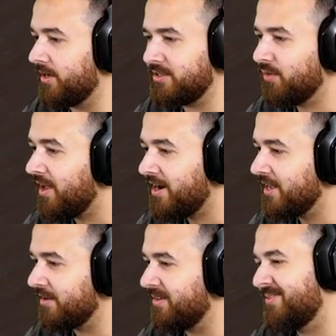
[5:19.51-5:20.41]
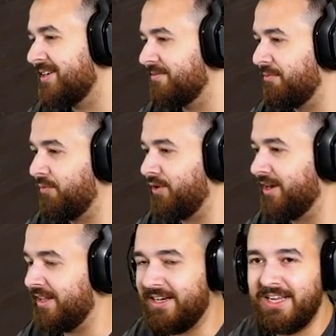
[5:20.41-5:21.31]
Actually, why did I... Uh, we don't even
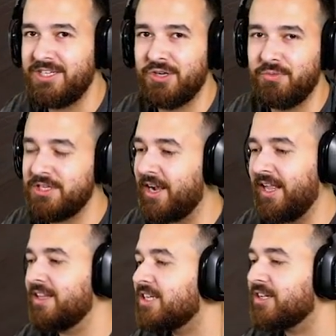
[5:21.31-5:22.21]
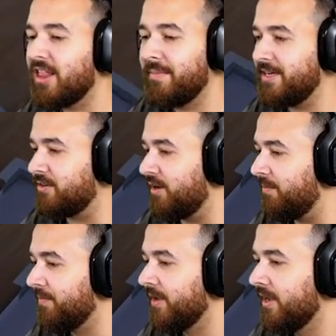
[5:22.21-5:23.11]
really need to. We, okay, let's just go to the magic realm.
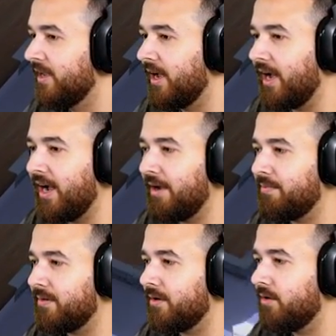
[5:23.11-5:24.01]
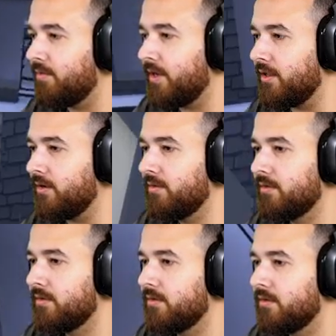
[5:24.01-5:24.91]
Uh, uh oh, hello.
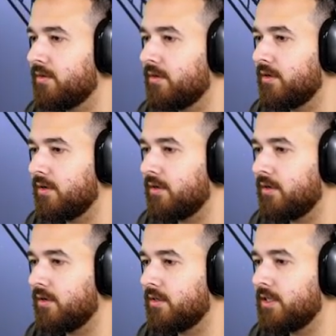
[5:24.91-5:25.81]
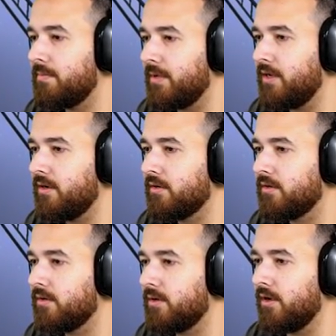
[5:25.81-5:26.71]
Uh, is that me?
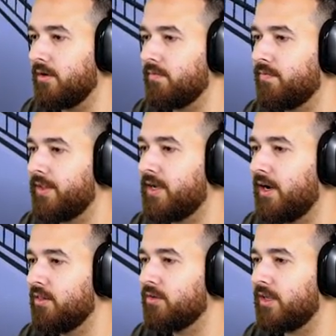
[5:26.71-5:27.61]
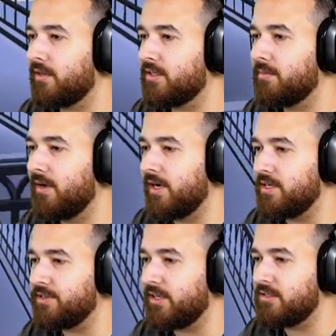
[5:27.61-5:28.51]
No. They kind of look like
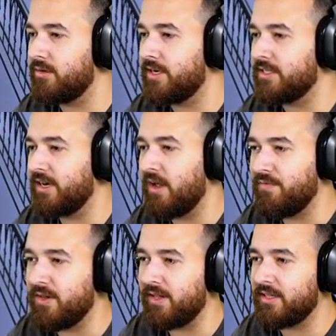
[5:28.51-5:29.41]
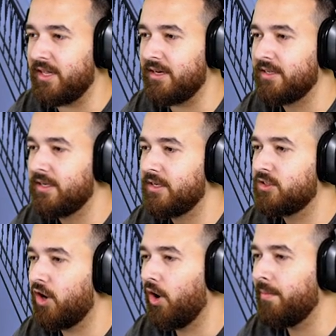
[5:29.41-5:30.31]
Samaj, because I swear he has an outfit like that.
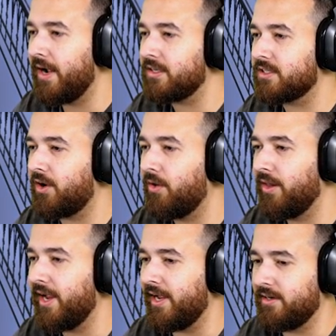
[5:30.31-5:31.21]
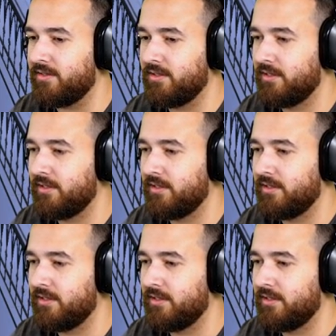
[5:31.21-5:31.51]
Tomax Colette.